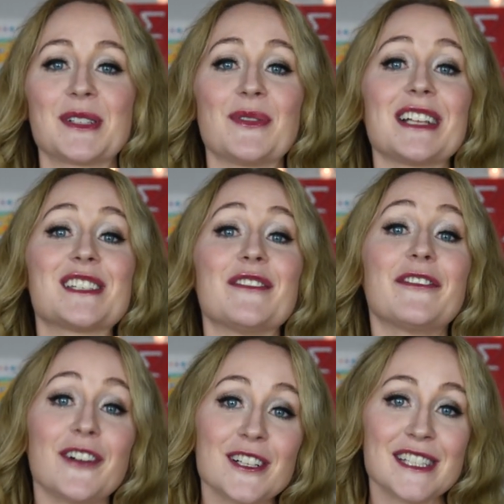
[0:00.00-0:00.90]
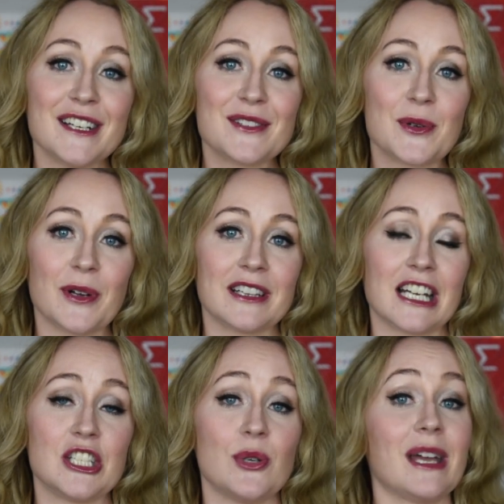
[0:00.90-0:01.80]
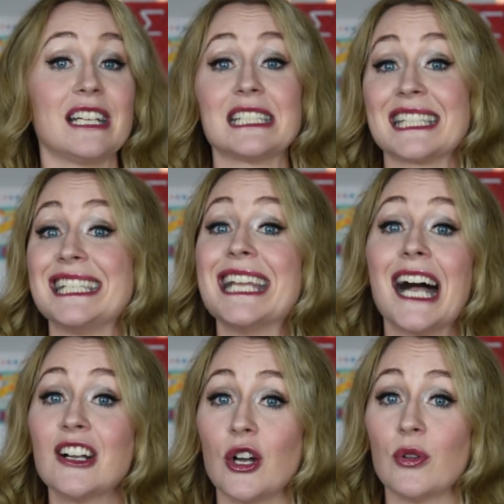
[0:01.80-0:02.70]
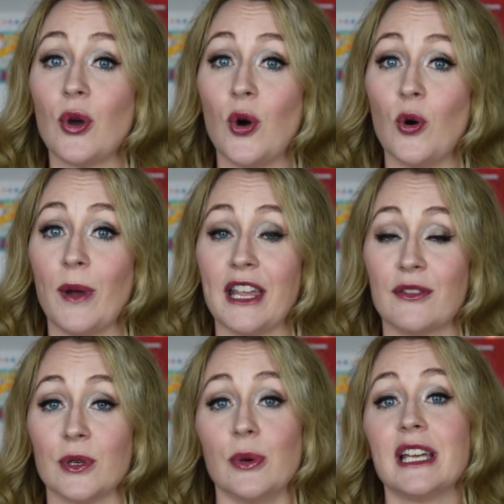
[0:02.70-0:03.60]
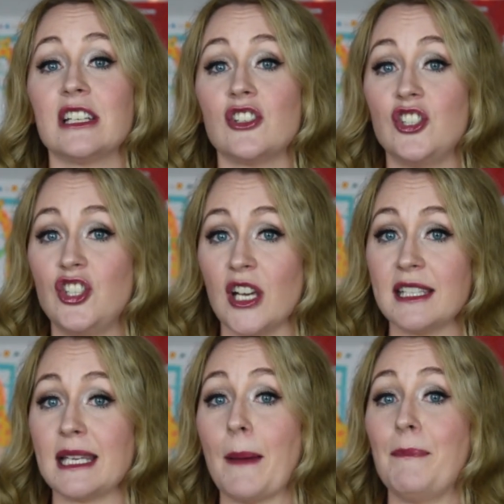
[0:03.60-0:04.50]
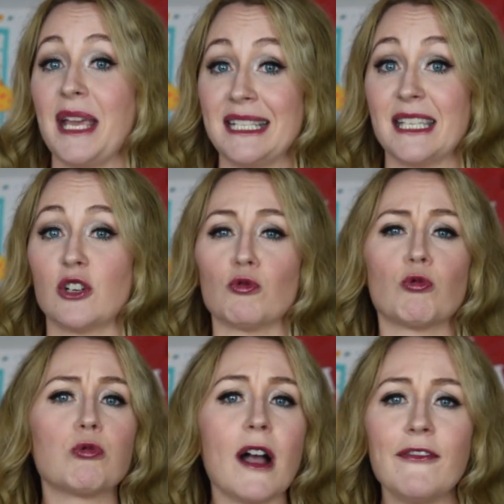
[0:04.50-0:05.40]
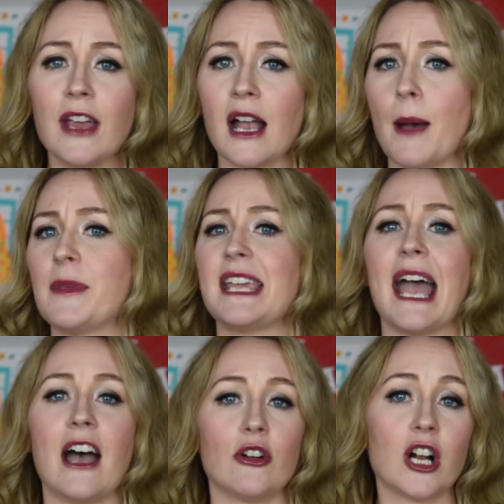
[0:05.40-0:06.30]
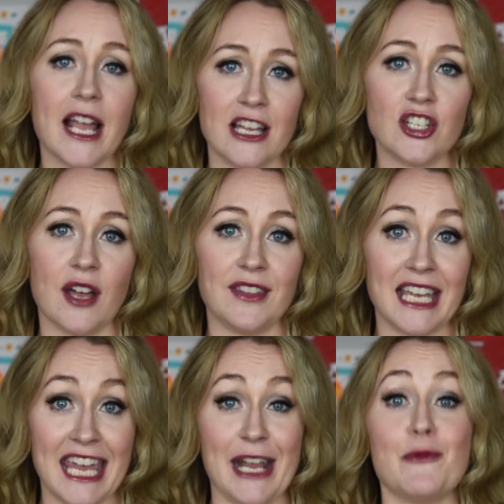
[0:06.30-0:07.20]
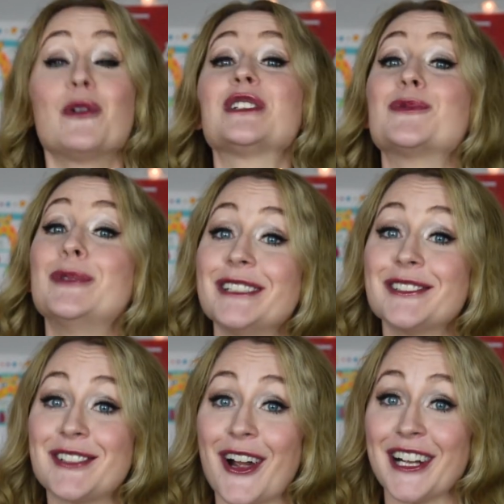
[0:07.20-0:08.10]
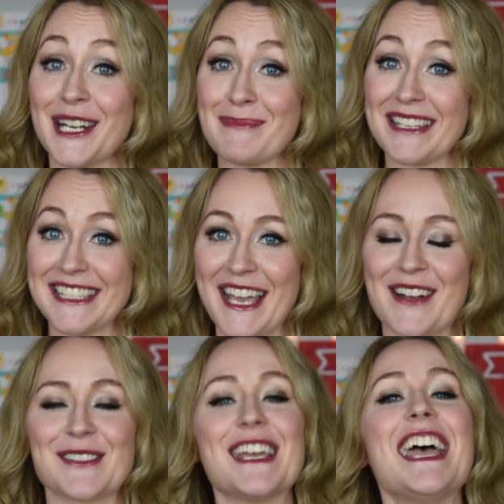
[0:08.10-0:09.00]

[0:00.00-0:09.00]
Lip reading: So that's the first set of scoring that I do, and it does not go the whole way through. It is just a basic roughing up the outer edge of the cane, which will darken up the sound.